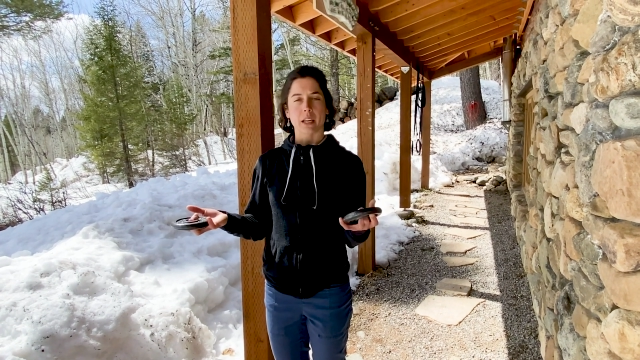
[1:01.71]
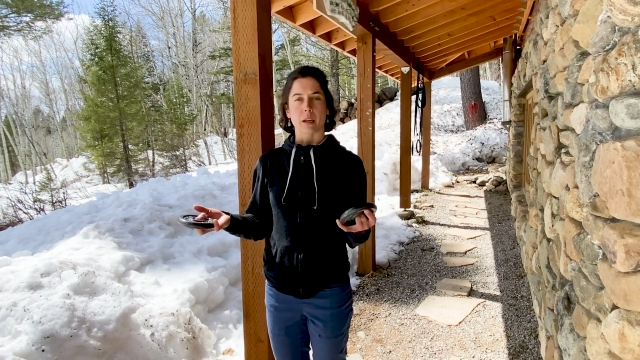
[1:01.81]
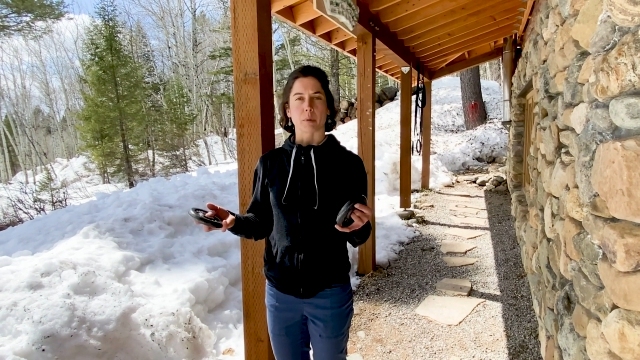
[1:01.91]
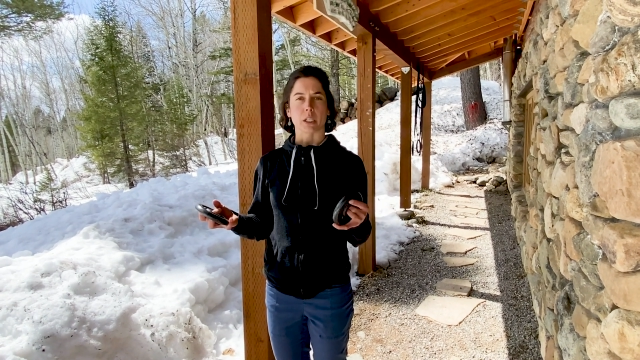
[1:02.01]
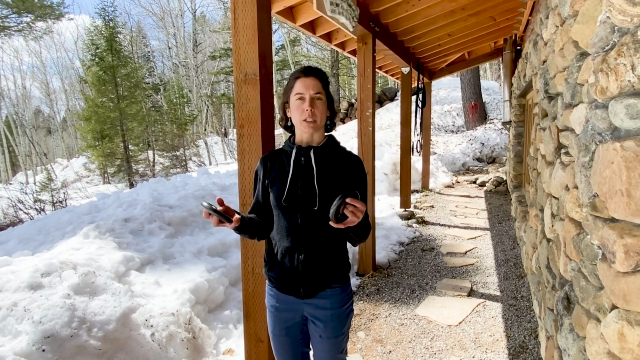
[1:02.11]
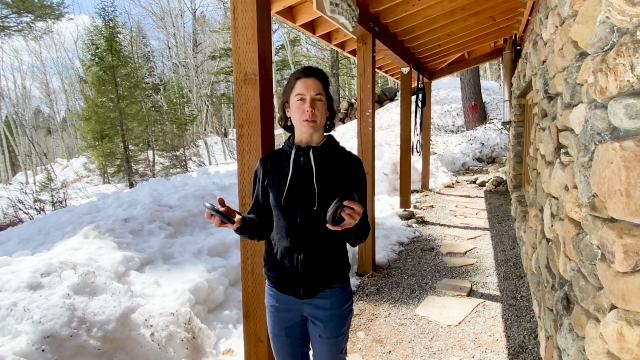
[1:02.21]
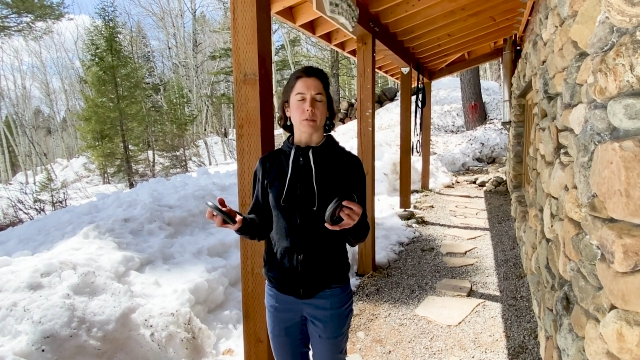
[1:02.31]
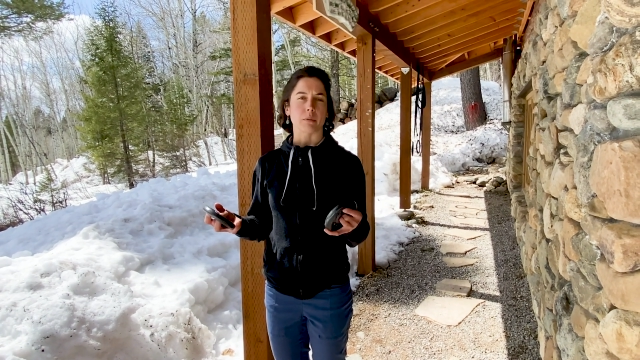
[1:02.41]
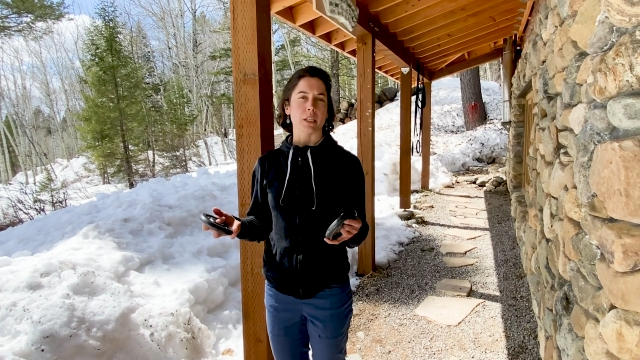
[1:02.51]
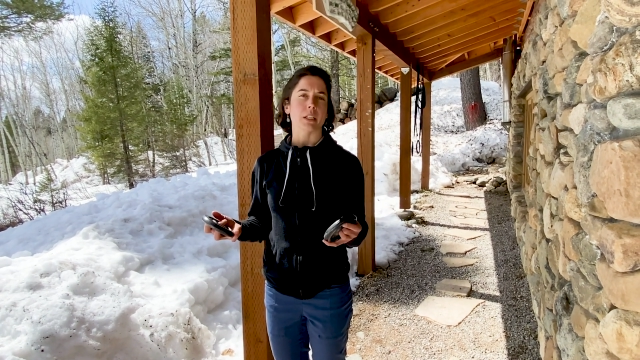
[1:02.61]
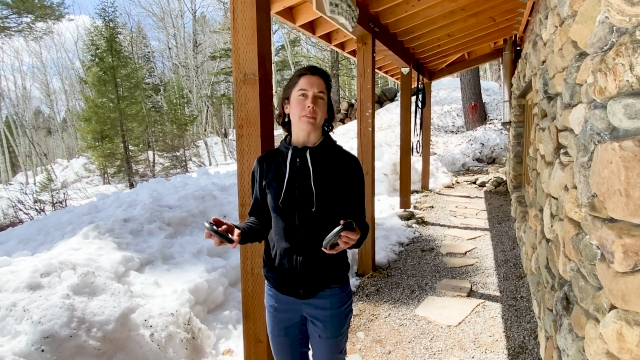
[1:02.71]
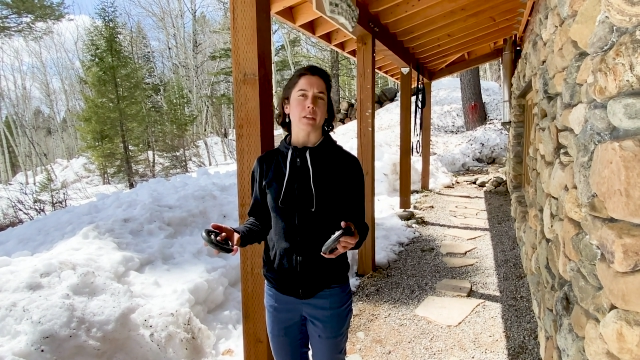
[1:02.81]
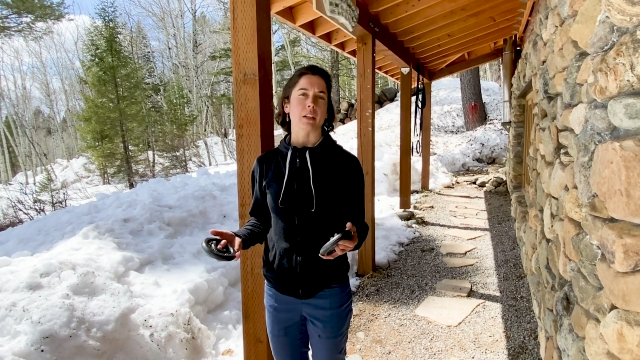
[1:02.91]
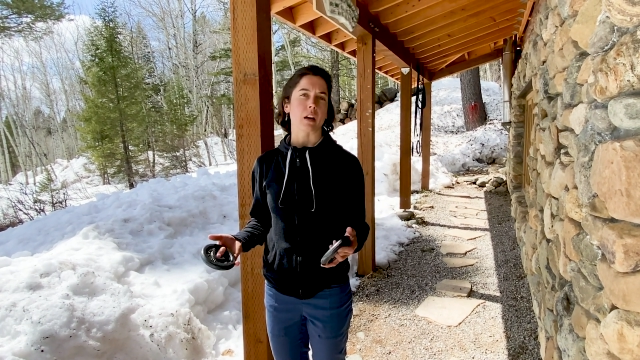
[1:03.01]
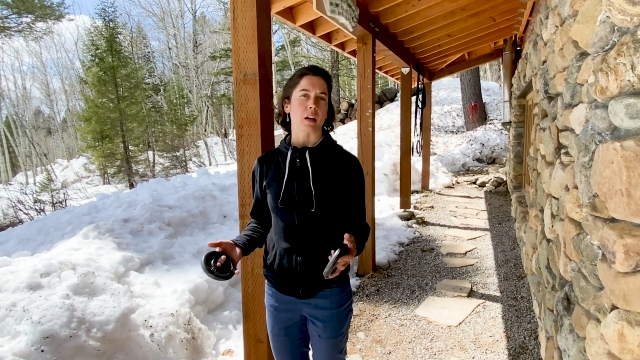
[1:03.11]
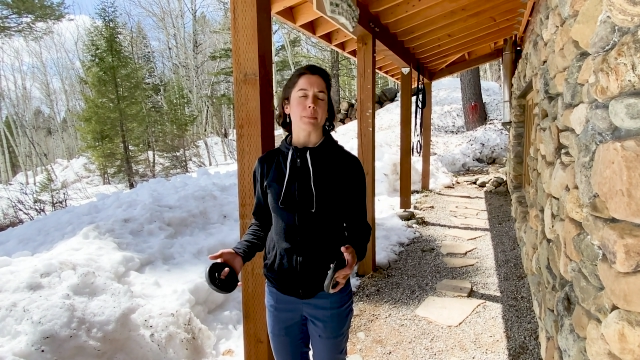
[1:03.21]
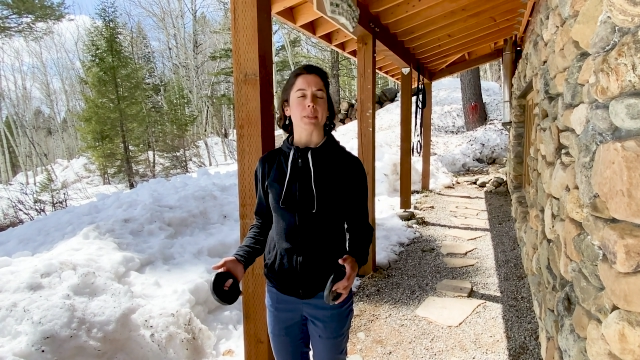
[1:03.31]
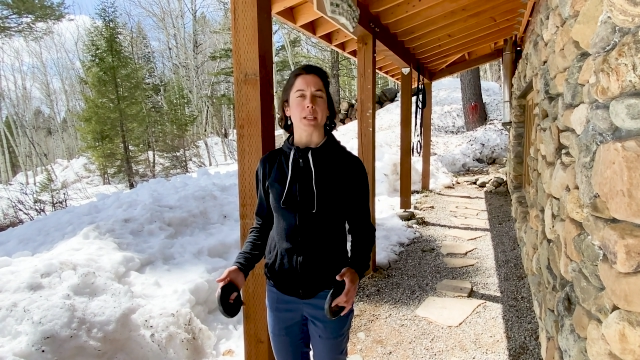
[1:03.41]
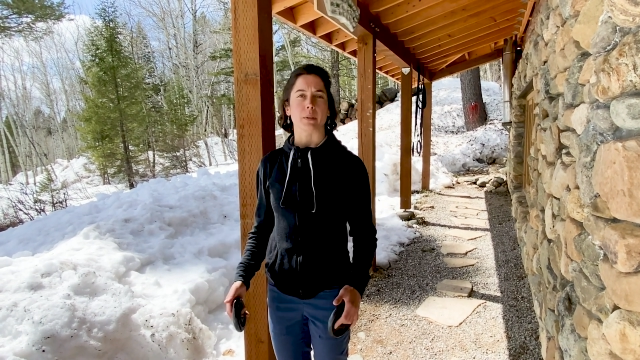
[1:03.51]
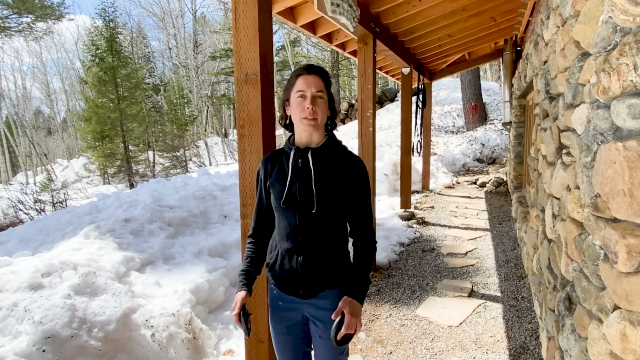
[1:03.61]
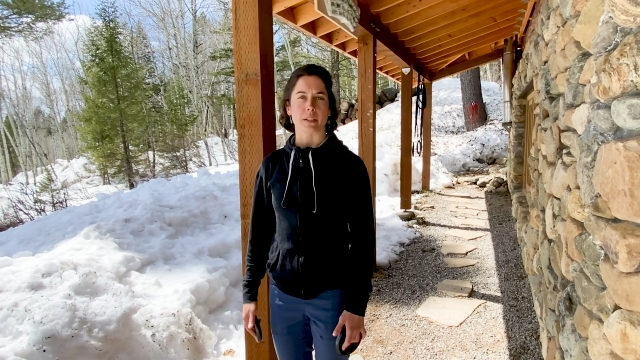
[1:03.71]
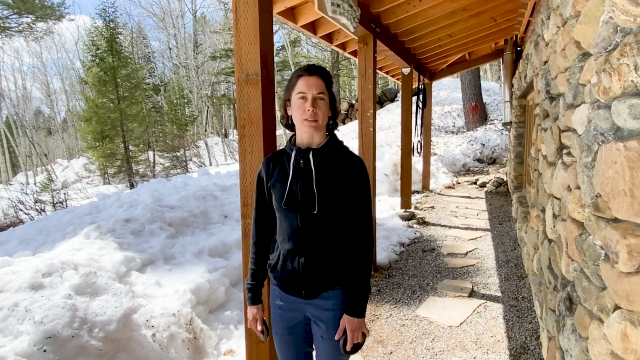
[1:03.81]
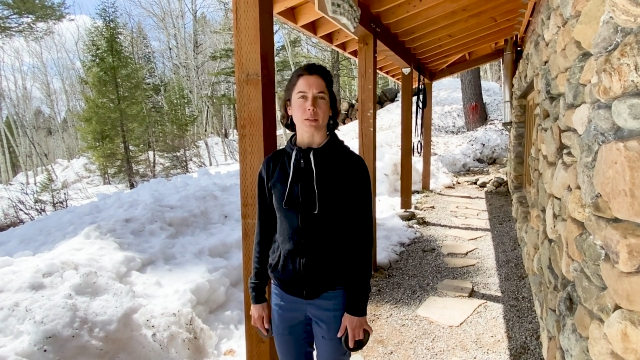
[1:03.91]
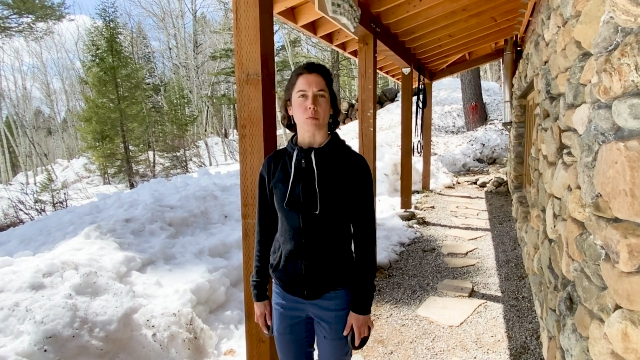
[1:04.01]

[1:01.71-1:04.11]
And we're going to do 3 different arm sequences to